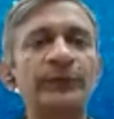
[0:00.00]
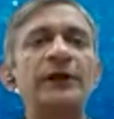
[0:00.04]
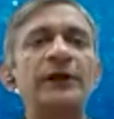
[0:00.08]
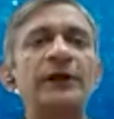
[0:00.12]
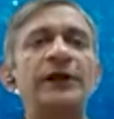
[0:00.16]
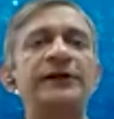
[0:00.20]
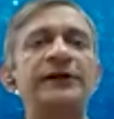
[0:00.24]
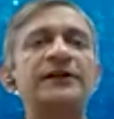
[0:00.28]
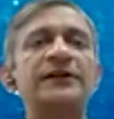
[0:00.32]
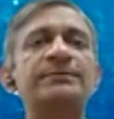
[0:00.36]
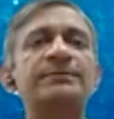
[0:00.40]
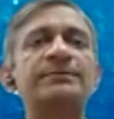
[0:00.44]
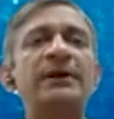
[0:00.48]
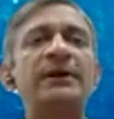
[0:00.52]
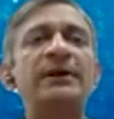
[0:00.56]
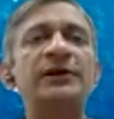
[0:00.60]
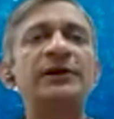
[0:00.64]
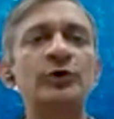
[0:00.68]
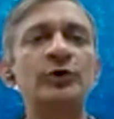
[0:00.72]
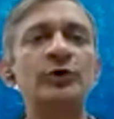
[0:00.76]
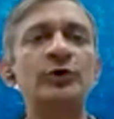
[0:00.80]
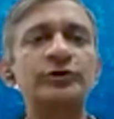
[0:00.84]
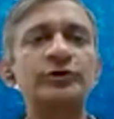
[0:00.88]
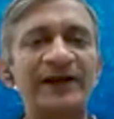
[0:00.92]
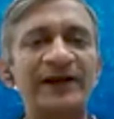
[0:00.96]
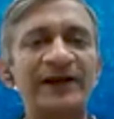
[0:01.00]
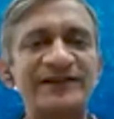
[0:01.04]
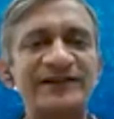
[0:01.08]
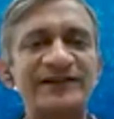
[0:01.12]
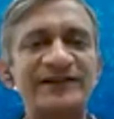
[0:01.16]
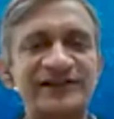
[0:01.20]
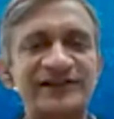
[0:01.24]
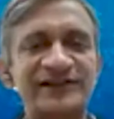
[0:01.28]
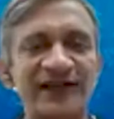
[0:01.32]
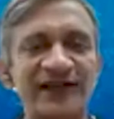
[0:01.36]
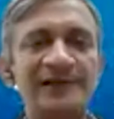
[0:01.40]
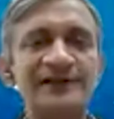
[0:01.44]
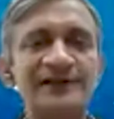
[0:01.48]
It is being used by
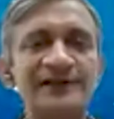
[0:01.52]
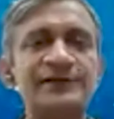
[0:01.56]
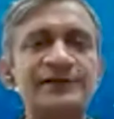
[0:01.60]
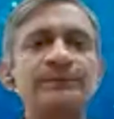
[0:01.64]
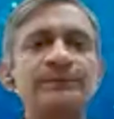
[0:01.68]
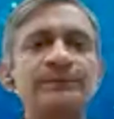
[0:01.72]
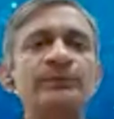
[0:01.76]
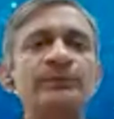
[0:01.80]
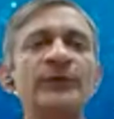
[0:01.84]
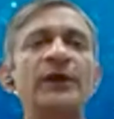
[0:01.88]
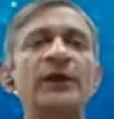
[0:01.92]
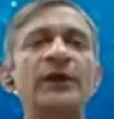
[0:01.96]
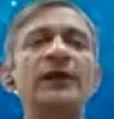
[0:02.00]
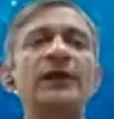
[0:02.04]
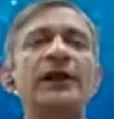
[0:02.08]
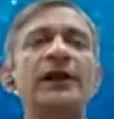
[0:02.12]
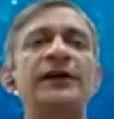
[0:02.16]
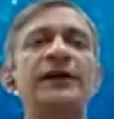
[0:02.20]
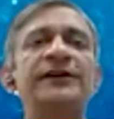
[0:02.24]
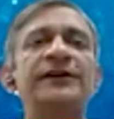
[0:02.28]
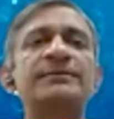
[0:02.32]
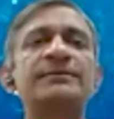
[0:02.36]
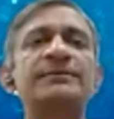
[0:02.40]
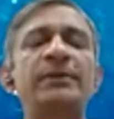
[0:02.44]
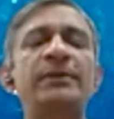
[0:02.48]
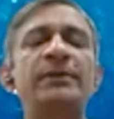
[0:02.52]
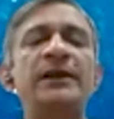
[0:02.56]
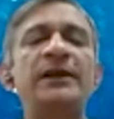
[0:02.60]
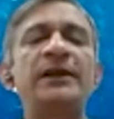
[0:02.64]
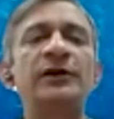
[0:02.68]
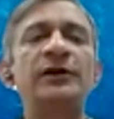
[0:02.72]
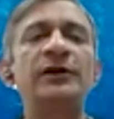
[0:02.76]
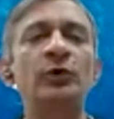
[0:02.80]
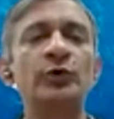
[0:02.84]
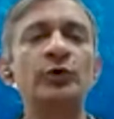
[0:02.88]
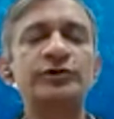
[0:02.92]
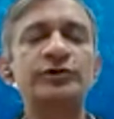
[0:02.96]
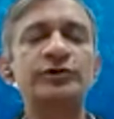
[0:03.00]
sales. It is being
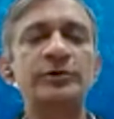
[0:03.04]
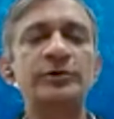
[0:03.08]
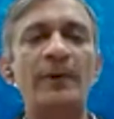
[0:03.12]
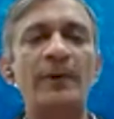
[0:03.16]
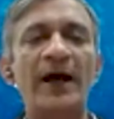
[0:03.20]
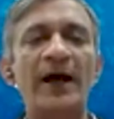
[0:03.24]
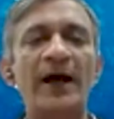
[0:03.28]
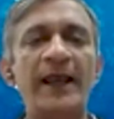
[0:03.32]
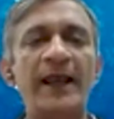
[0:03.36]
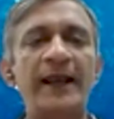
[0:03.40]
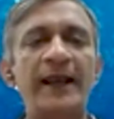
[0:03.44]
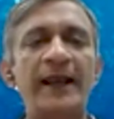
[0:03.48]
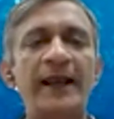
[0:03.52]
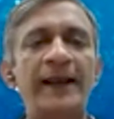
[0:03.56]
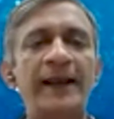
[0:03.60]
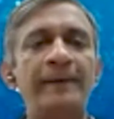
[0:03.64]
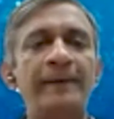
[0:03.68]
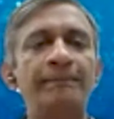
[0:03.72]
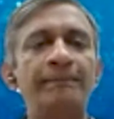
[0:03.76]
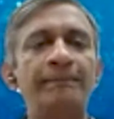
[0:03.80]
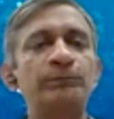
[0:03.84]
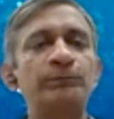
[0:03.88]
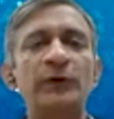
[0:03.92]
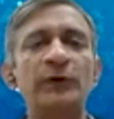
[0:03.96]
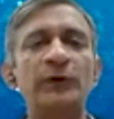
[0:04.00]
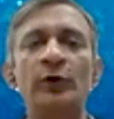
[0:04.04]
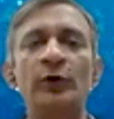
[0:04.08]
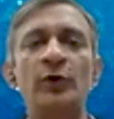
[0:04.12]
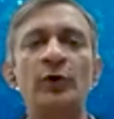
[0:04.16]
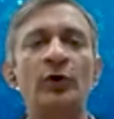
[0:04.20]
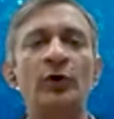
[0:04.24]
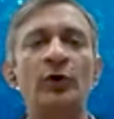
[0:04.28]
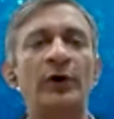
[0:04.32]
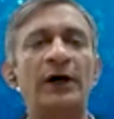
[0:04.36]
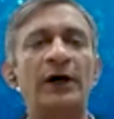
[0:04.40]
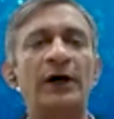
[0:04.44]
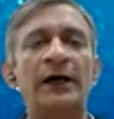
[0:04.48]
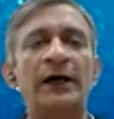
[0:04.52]
used by
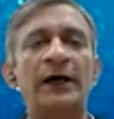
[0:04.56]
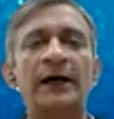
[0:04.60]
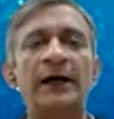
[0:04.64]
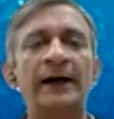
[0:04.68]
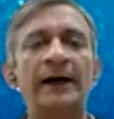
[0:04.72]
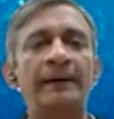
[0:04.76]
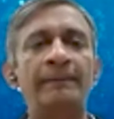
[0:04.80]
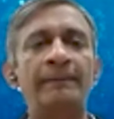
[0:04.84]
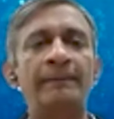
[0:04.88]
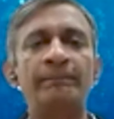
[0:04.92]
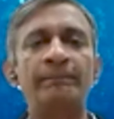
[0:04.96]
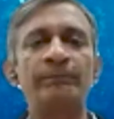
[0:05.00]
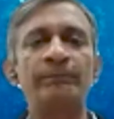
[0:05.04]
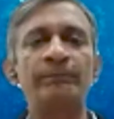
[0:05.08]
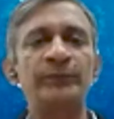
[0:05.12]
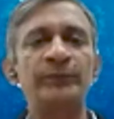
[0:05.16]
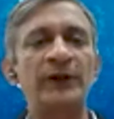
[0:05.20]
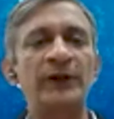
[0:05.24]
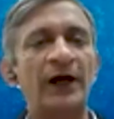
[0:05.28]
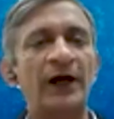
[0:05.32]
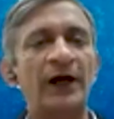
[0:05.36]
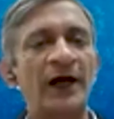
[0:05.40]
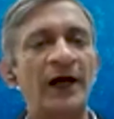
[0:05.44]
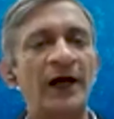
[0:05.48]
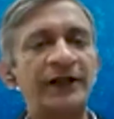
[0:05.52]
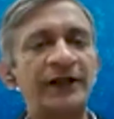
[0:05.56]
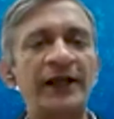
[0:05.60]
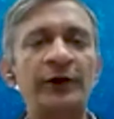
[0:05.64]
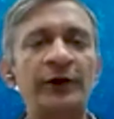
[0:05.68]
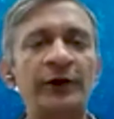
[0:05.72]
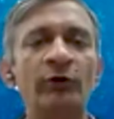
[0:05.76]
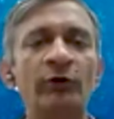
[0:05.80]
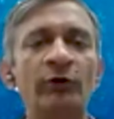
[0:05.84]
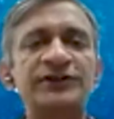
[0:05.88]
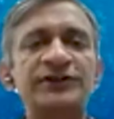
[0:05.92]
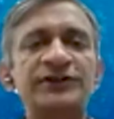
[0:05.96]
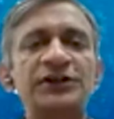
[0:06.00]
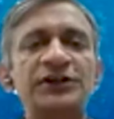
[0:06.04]
the other
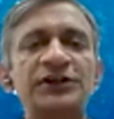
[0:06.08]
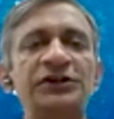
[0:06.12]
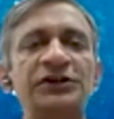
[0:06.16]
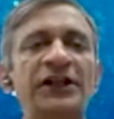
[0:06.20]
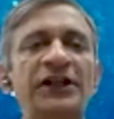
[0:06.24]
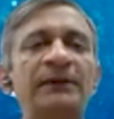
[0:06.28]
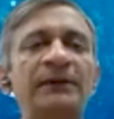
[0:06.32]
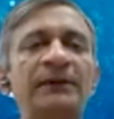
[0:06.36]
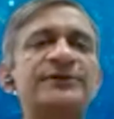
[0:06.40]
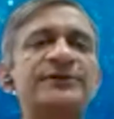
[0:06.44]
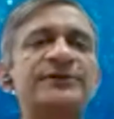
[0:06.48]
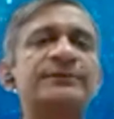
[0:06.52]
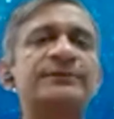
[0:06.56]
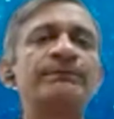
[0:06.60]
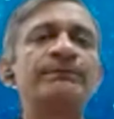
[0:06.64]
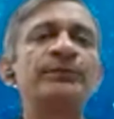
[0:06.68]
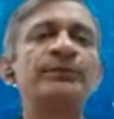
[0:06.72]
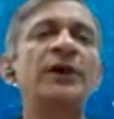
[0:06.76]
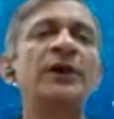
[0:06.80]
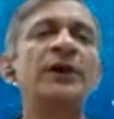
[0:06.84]
innovation teams.